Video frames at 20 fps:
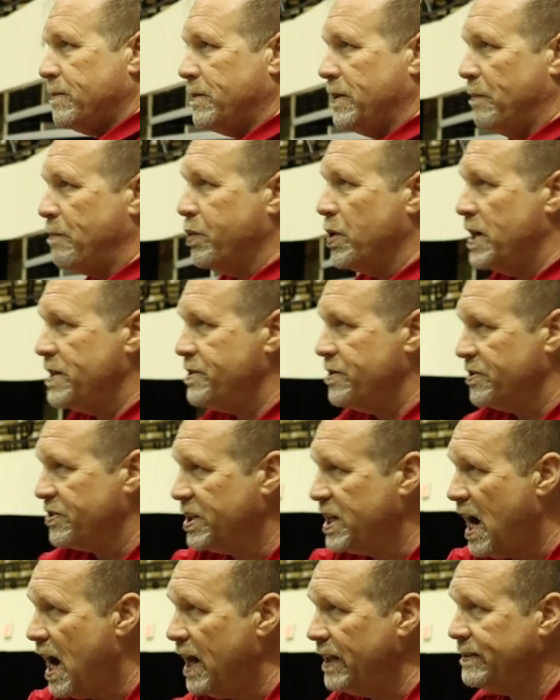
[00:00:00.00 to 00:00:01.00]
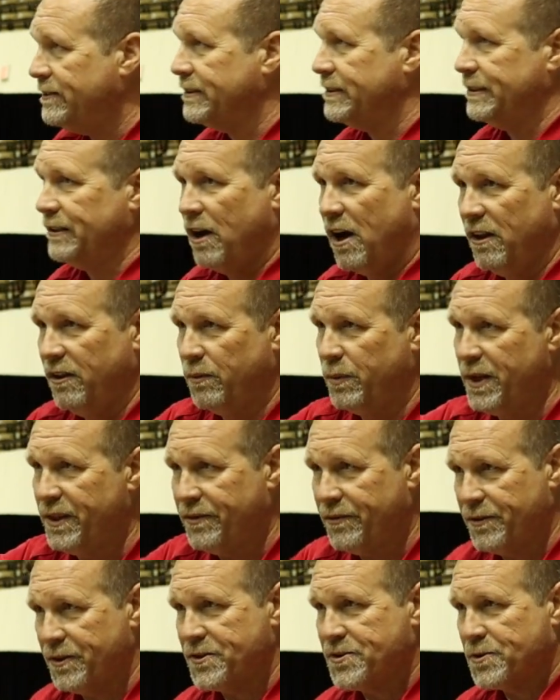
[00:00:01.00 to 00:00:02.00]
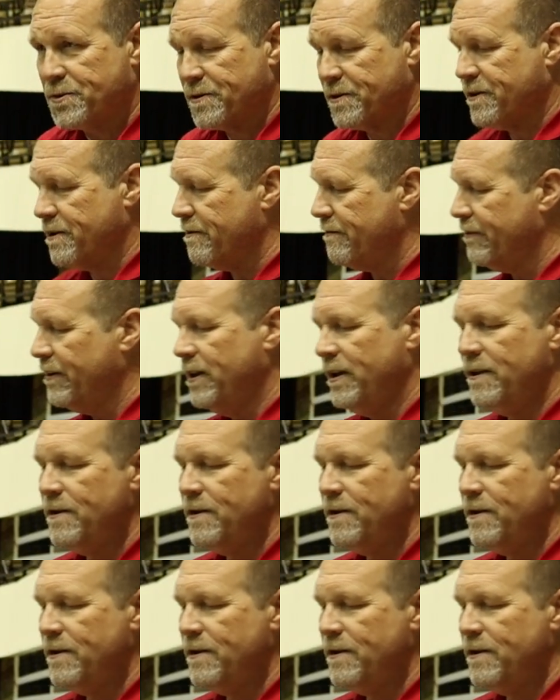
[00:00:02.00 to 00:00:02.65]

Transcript: the pressure's constant all the way through the torque curve,